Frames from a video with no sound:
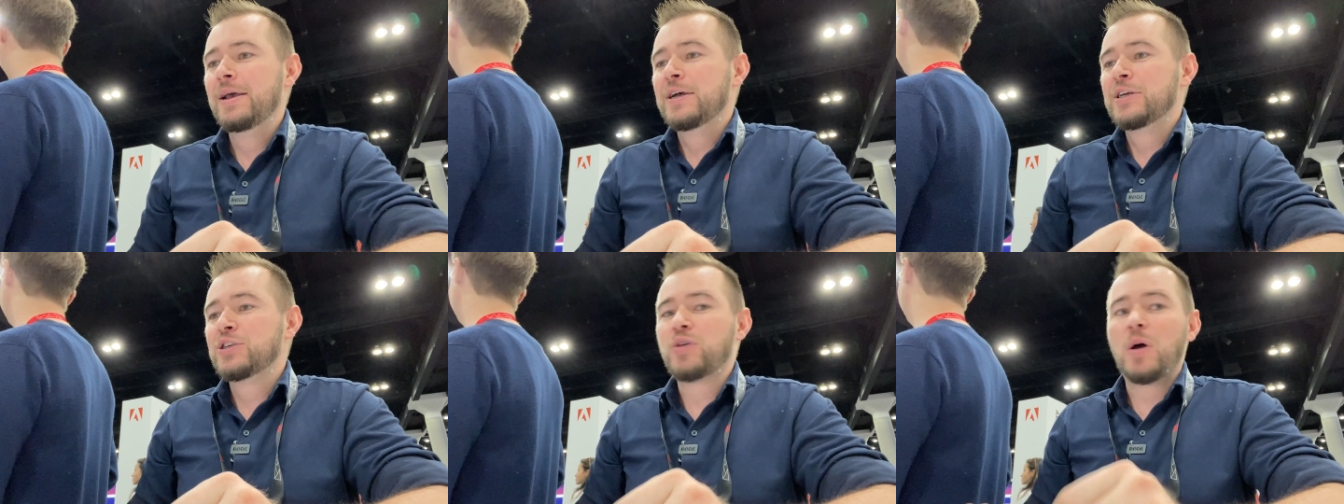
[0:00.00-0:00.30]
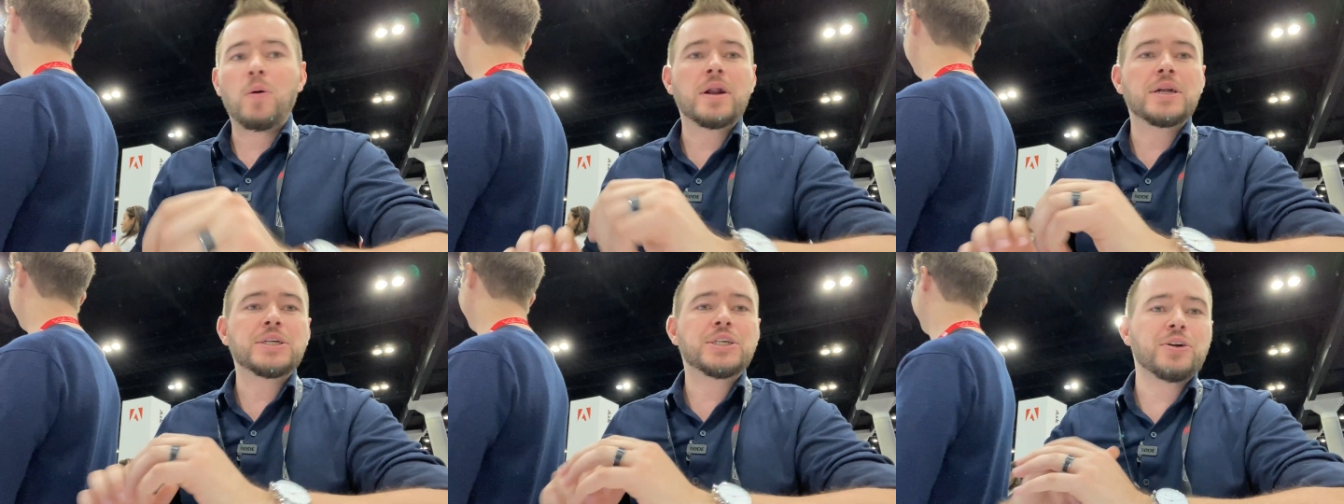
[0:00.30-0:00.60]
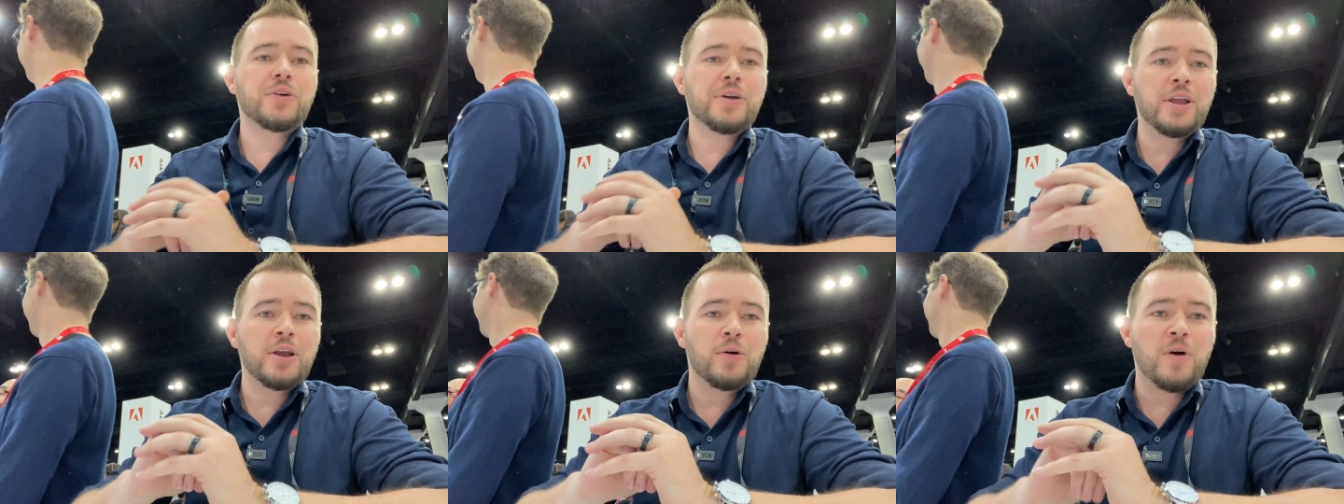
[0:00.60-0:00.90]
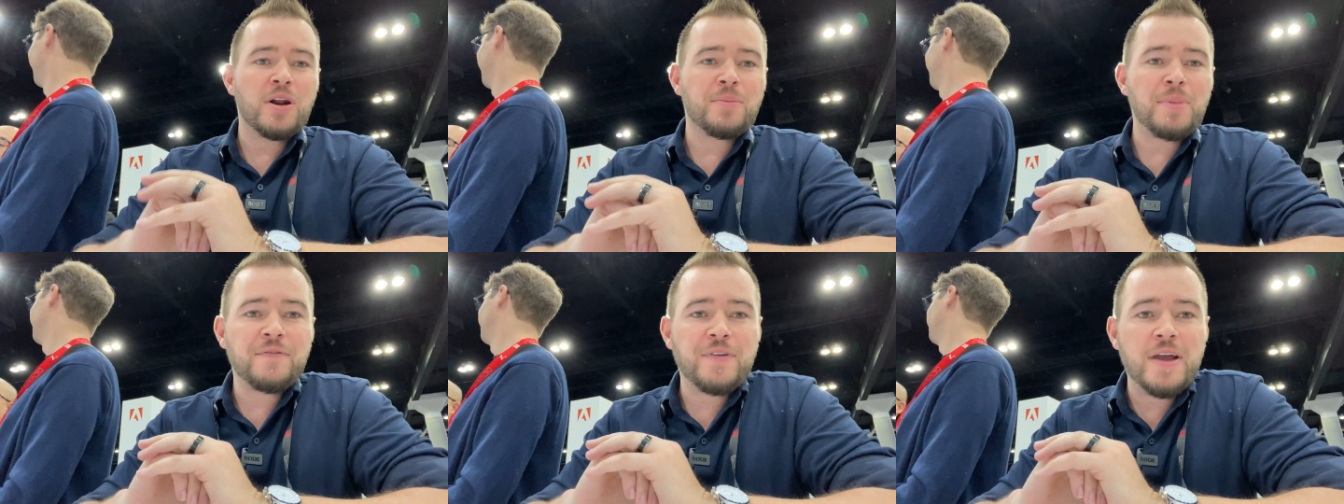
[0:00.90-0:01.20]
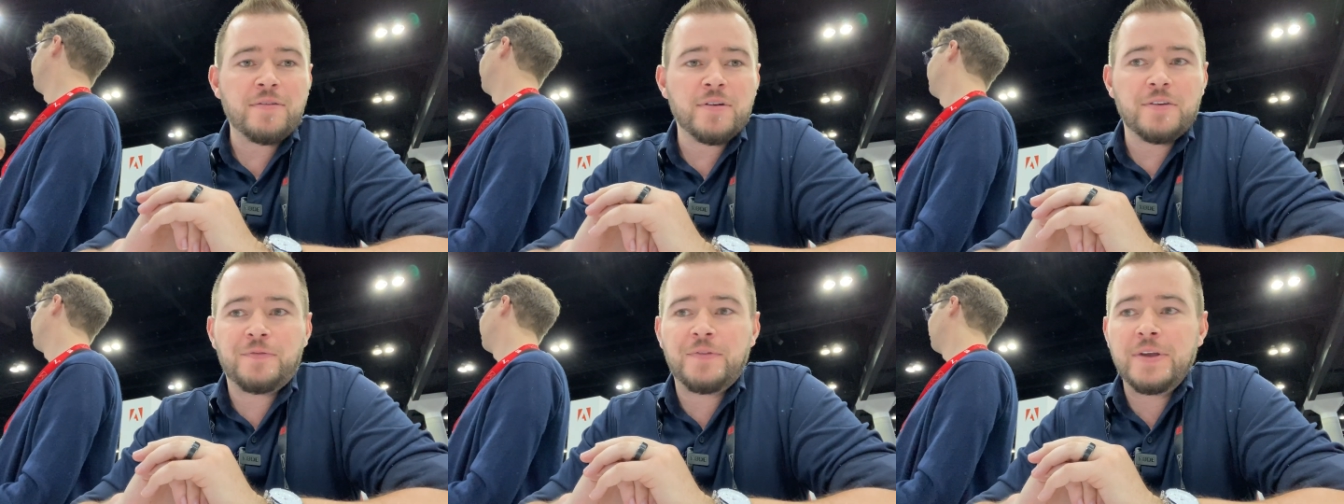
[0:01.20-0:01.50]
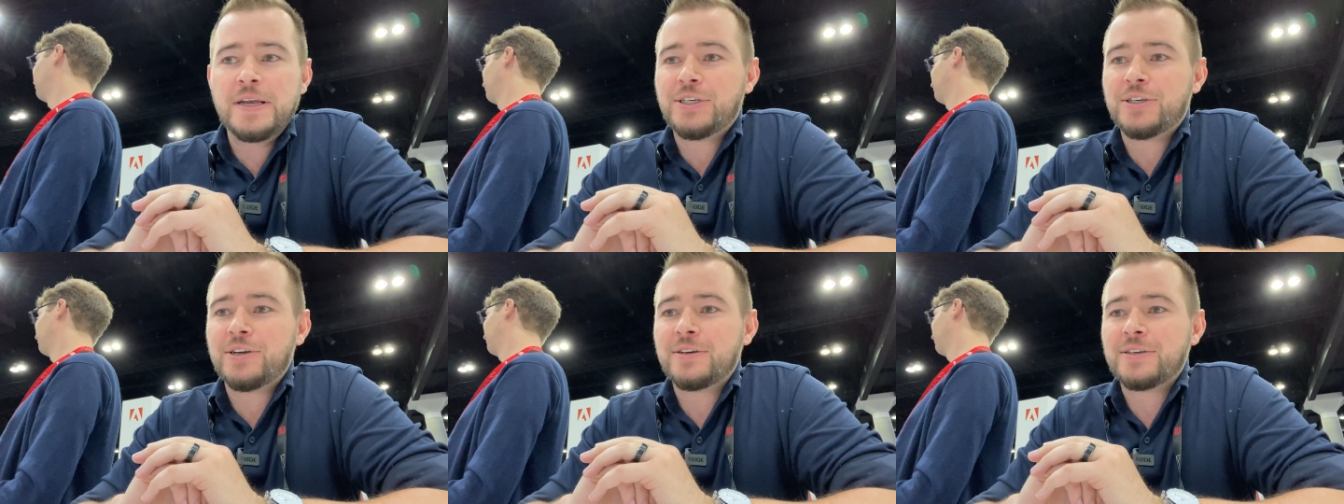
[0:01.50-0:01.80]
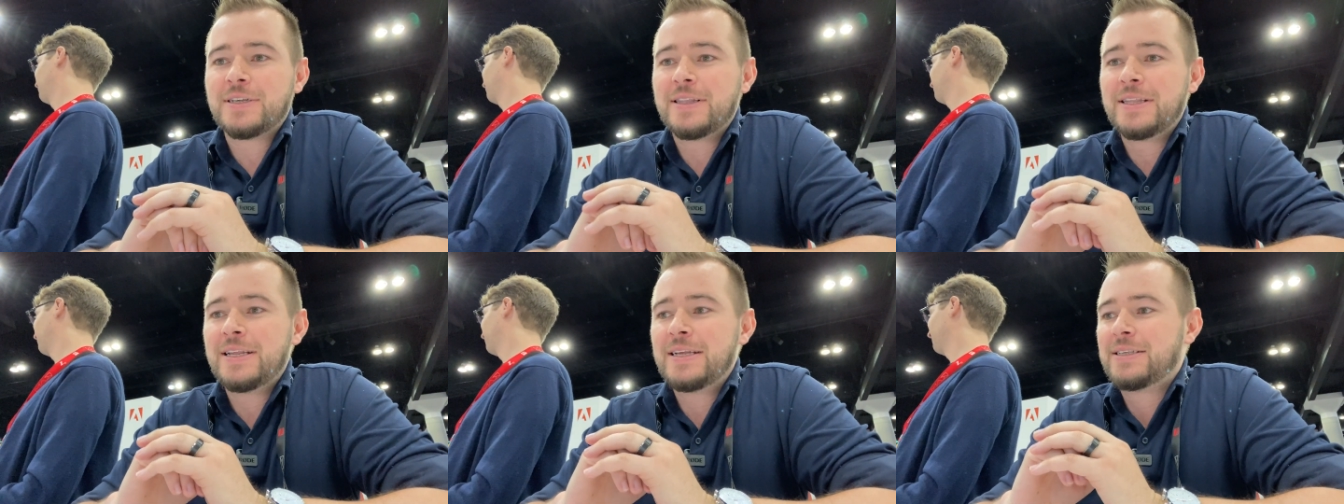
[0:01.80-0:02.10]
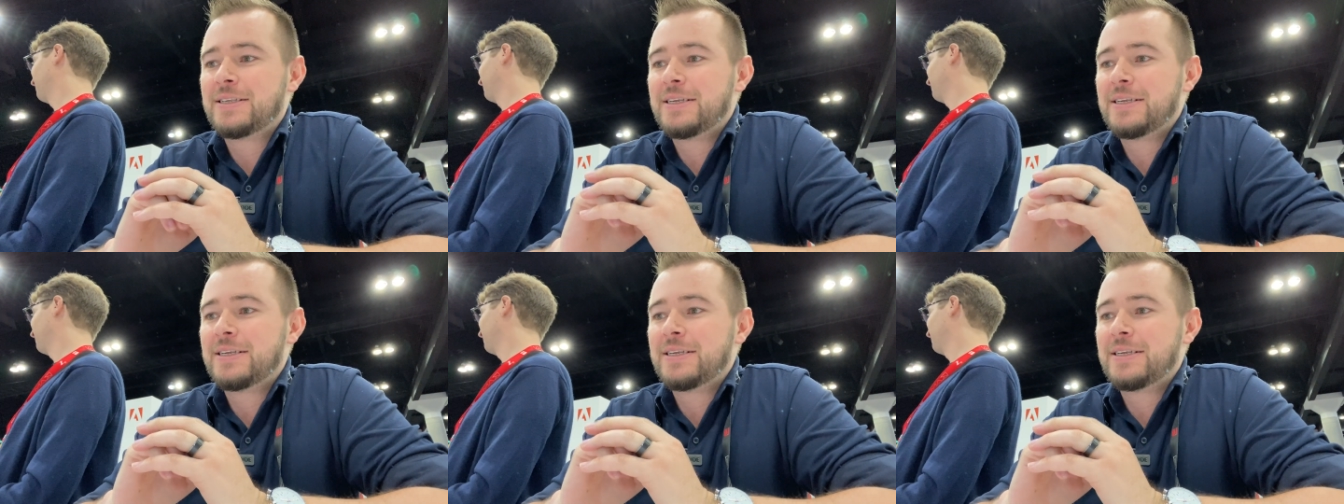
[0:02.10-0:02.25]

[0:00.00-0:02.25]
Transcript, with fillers: So I want to show you one of my favorite features and this